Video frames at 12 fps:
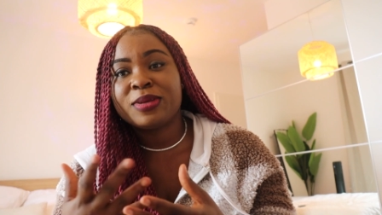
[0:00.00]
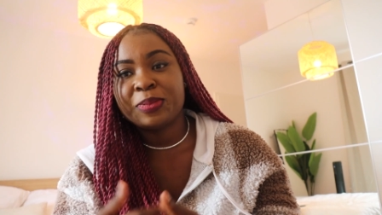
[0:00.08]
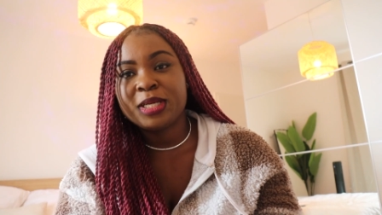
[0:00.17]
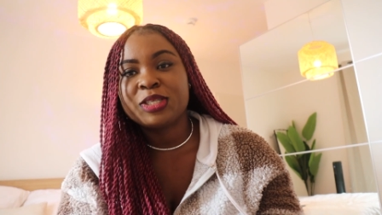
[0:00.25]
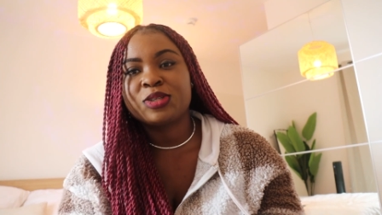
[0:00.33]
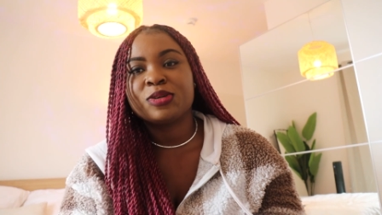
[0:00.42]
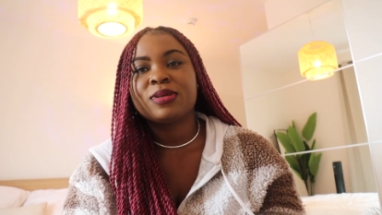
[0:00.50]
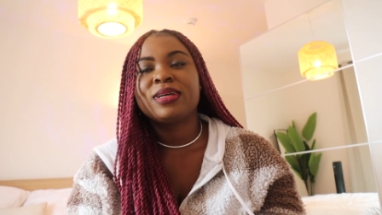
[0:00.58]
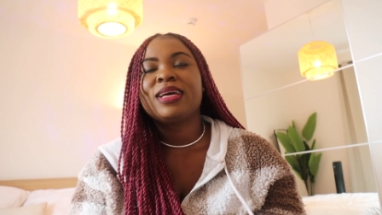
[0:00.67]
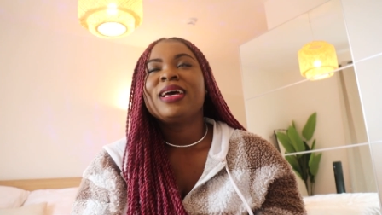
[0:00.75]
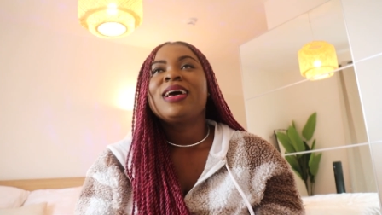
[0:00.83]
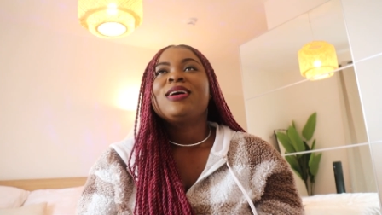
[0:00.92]
a picture.
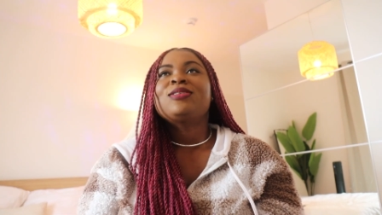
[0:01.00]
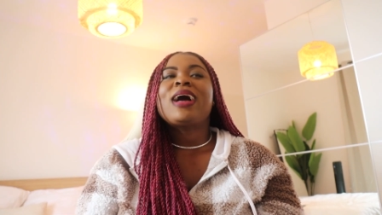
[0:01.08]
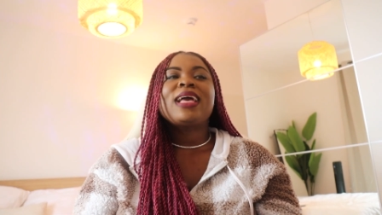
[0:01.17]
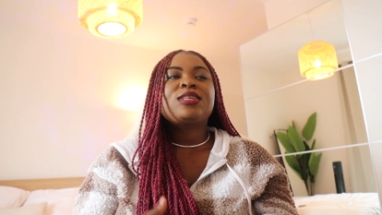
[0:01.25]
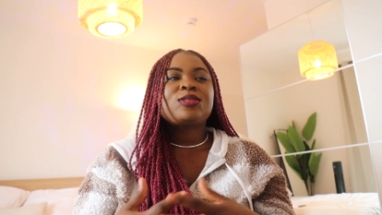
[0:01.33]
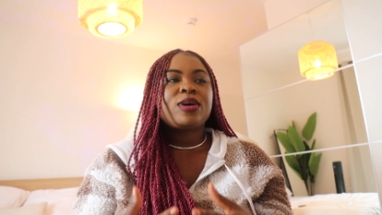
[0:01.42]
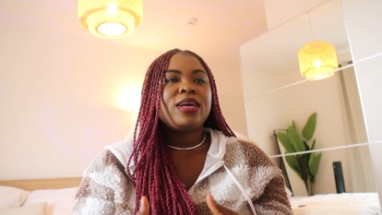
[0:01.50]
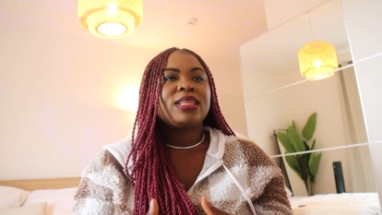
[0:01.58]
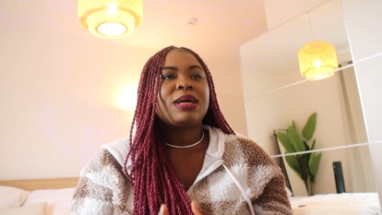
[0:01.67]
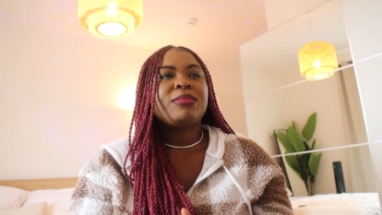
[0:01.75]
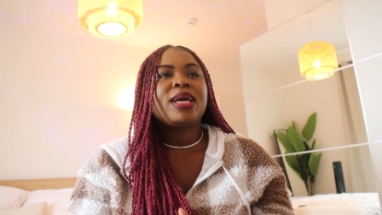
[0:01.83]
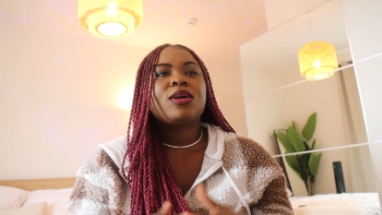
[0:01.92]
So I saw it.
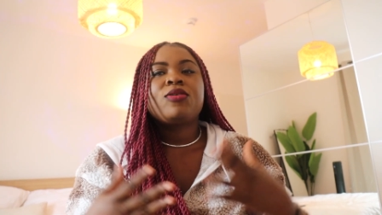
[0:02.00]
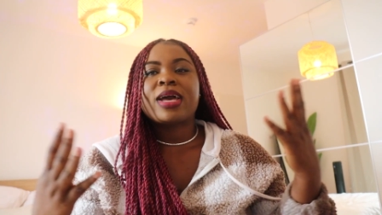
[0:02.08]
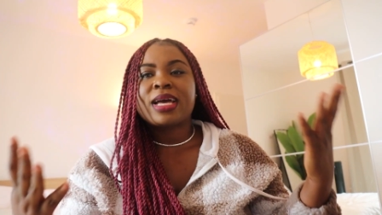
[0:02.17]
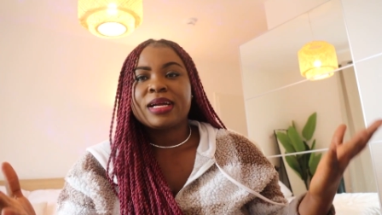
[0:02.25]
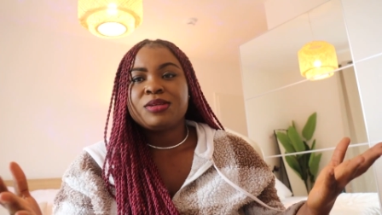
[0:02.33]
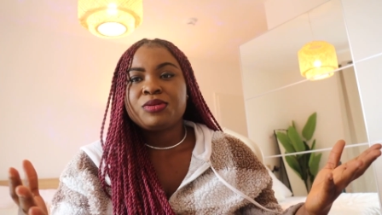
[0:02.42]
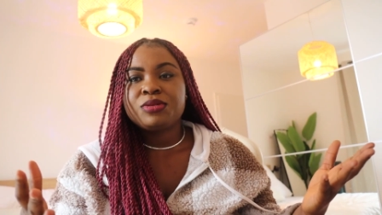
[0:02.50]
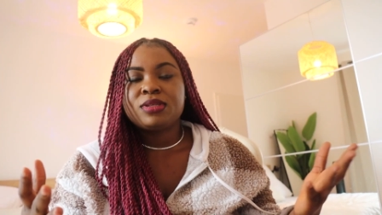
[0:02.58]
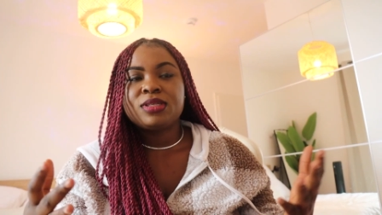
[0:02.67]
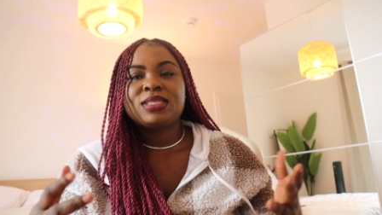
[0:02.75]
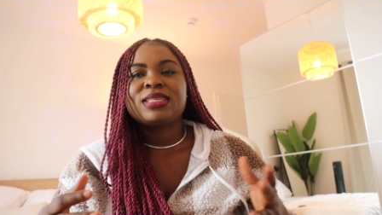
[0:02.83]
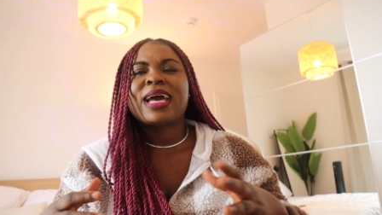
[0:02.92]
I'm like, oh, I can do this.